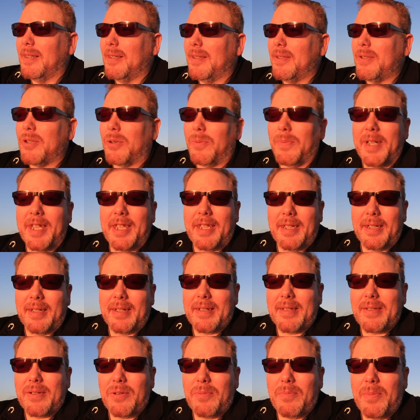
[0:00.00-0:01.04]
so many
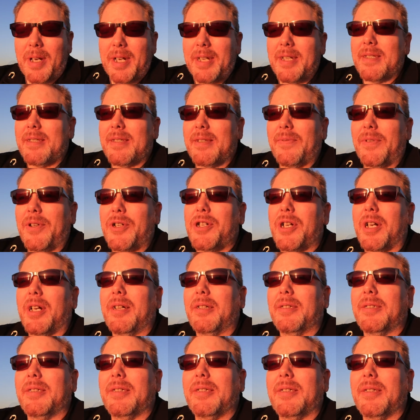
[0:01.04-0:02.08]
things that remind us of our
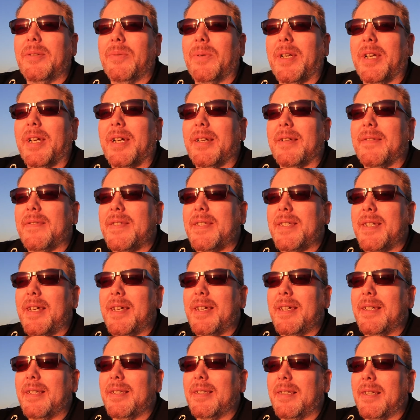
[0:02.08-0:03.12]
childhood that we kind of
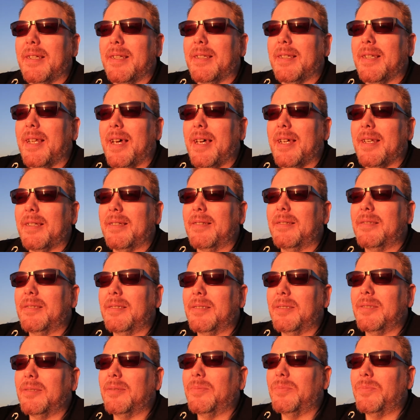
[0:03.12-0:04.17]
stay in that
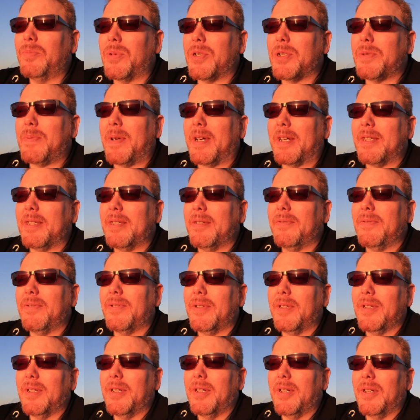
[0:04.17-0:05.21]
perspective,
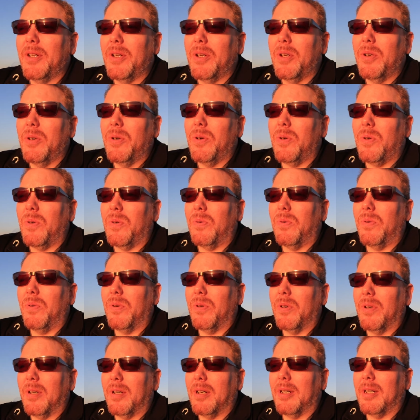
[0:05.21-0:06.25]

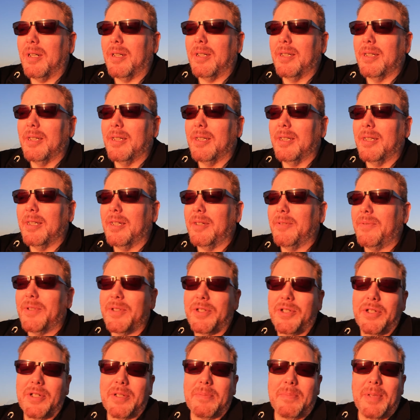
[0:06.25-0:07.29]
or if
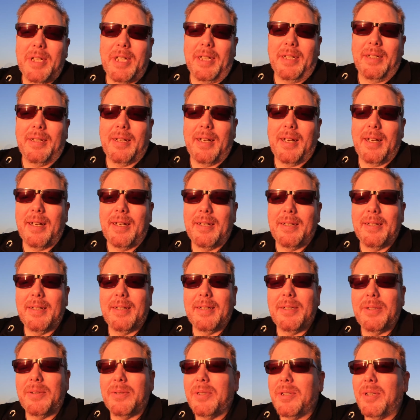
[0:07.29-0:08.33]
it's just me,
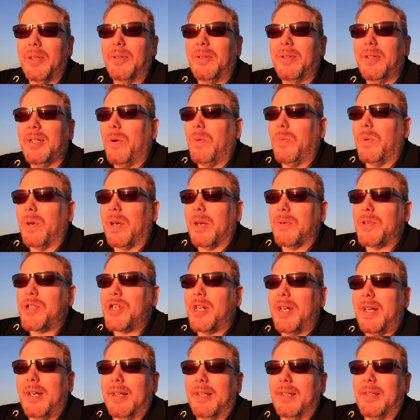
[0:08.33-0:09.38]
I don't know. When I was
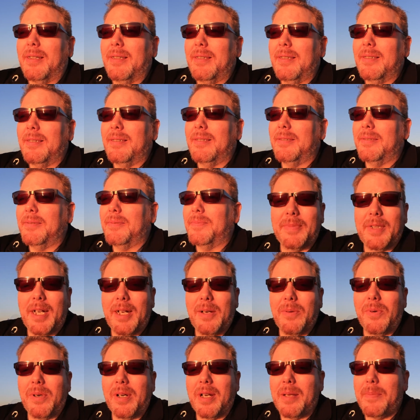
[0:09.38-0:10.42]
young,
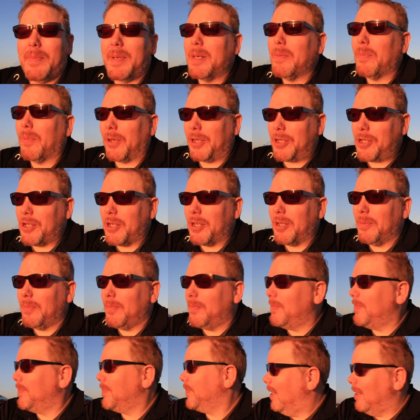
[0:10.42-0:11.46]
I wanted to be a preacher.
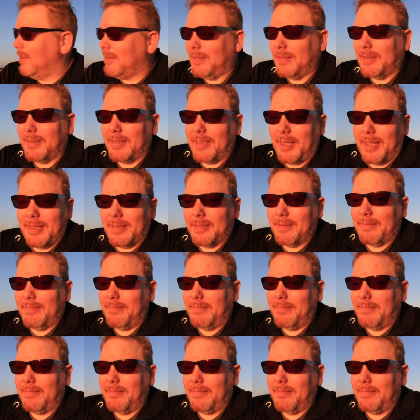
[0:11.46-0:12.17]
That